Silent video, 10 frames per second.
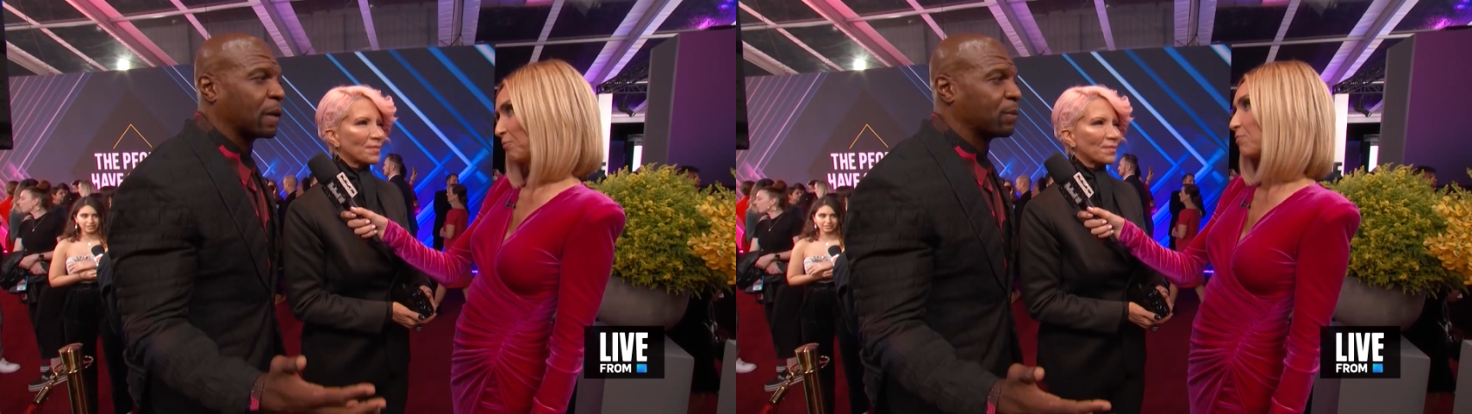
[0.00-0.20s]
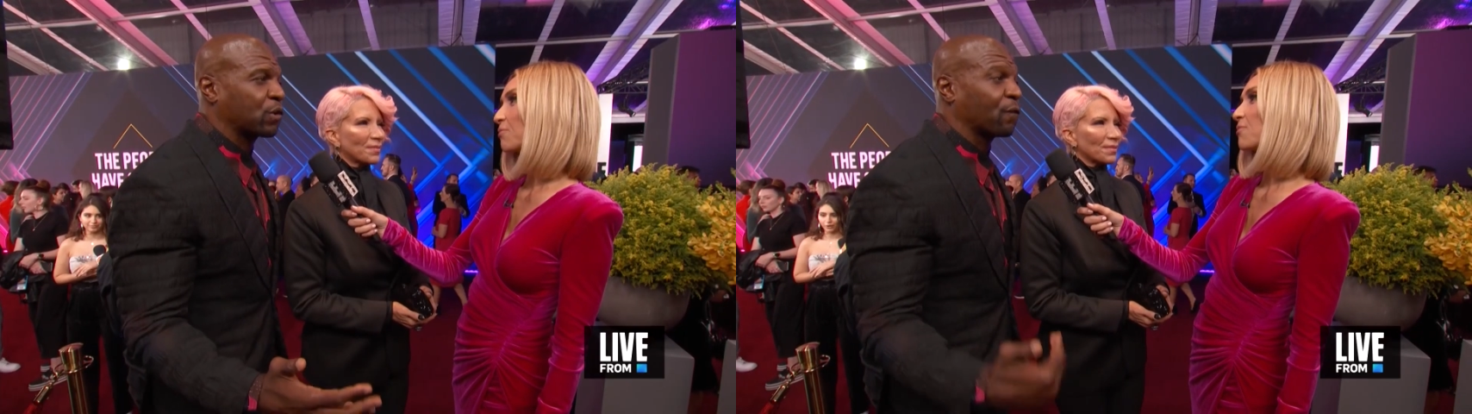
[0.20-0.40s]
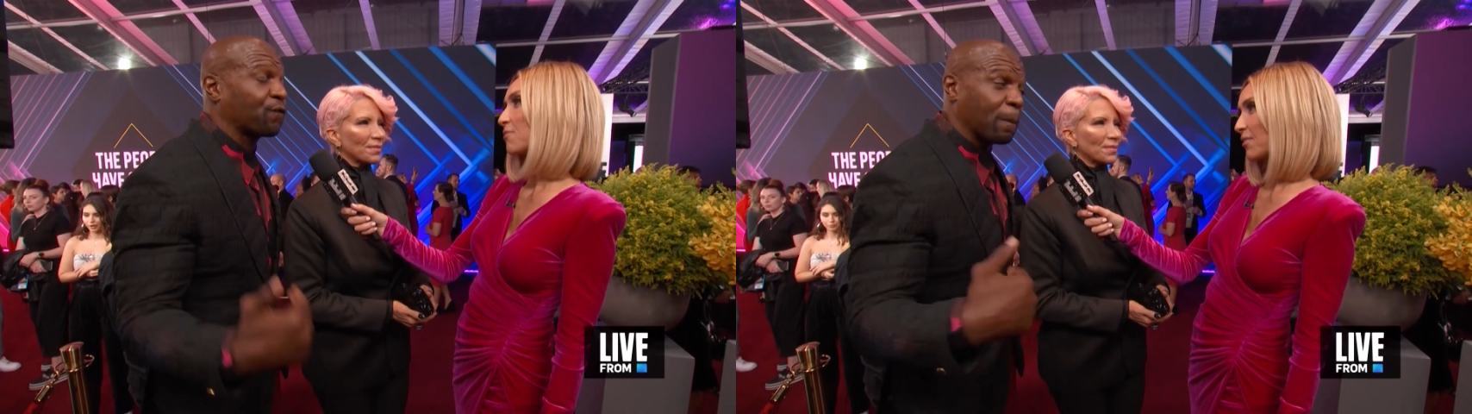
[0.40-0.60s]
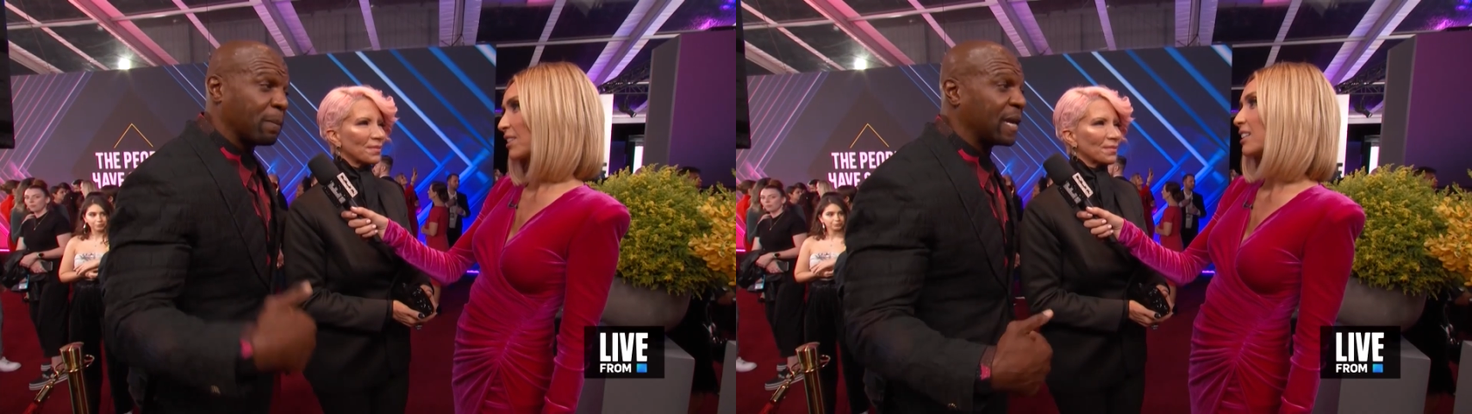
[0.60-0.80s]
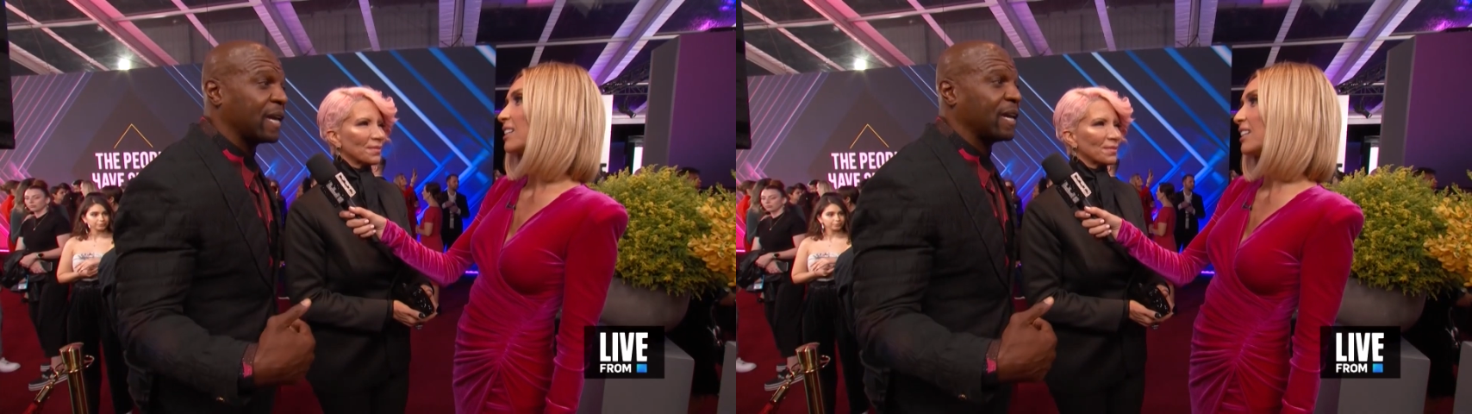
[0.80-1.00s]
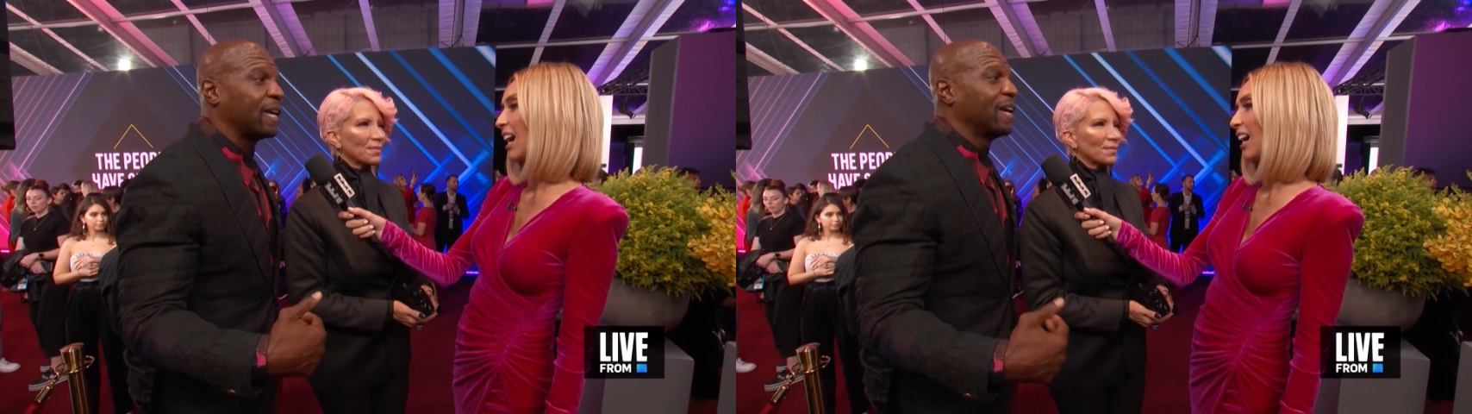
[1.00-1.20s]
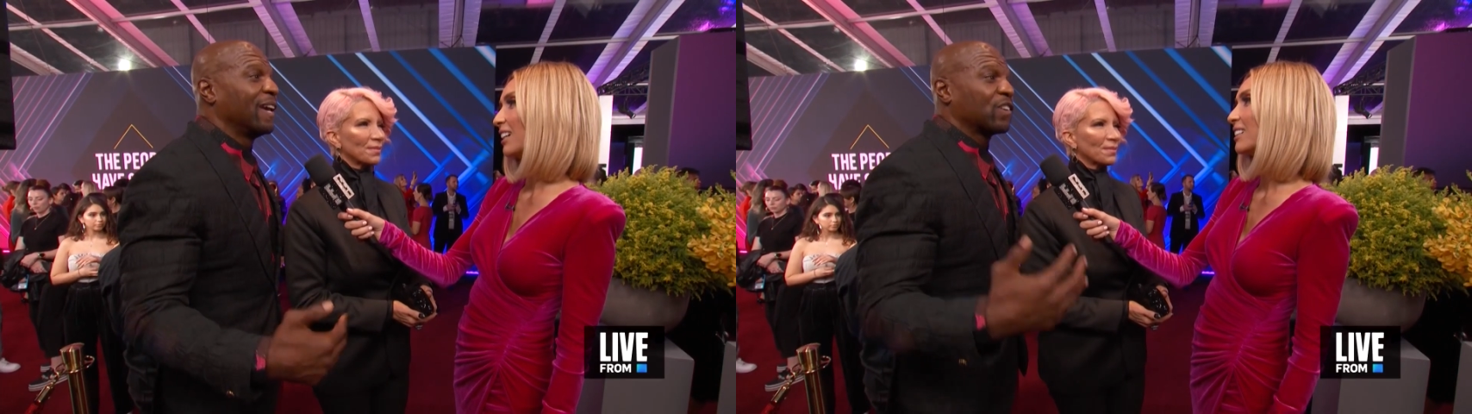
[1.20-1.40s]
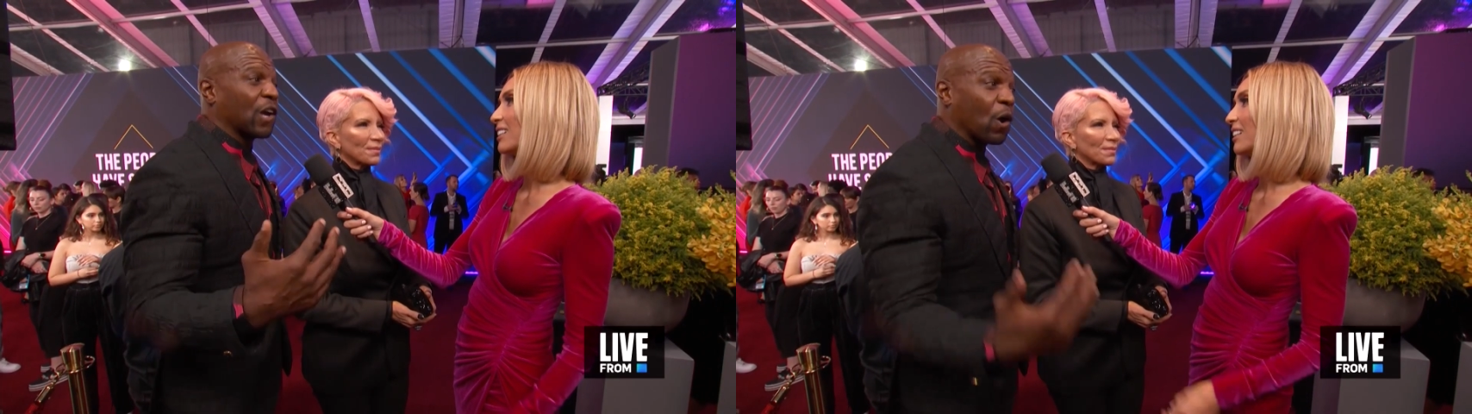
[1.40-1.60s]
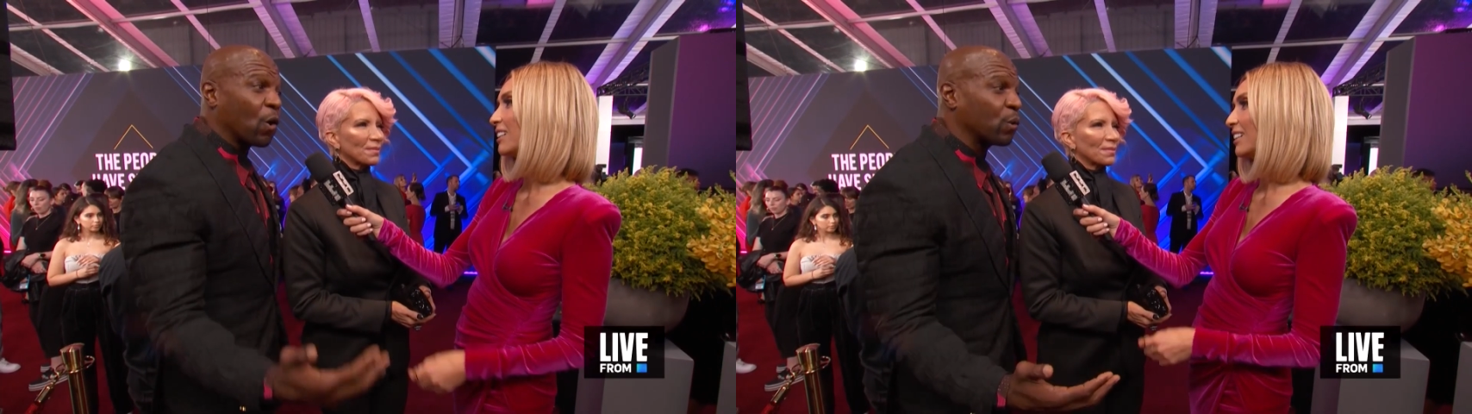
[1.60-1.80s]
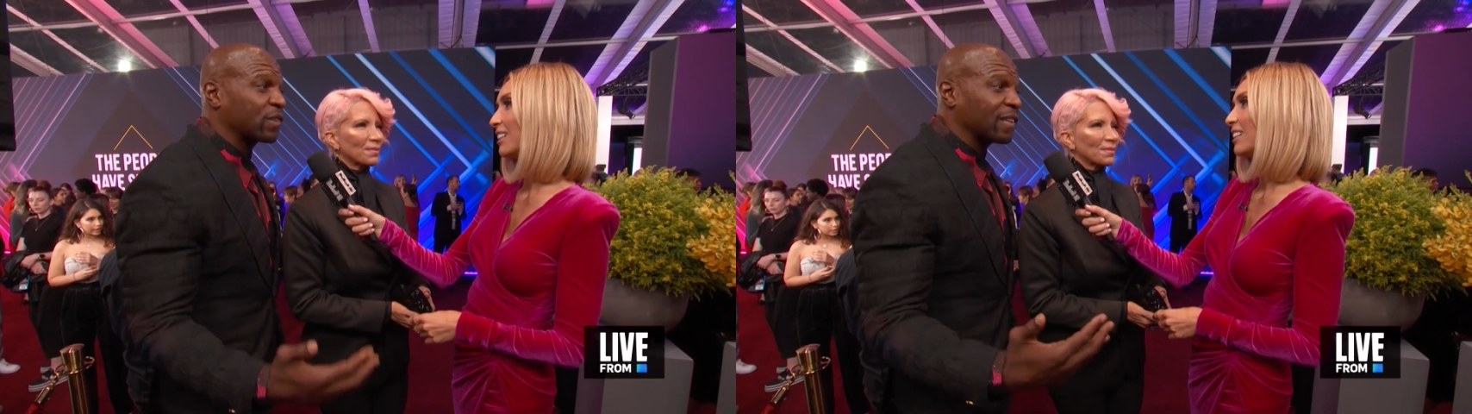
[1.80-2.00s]
Speaker 1: come true for me to
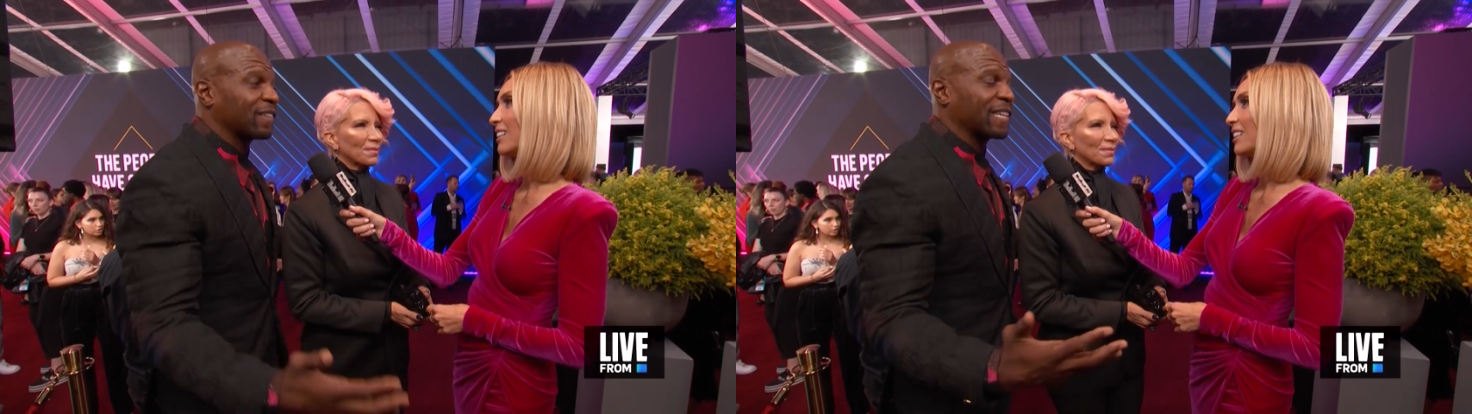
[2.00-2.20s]
host this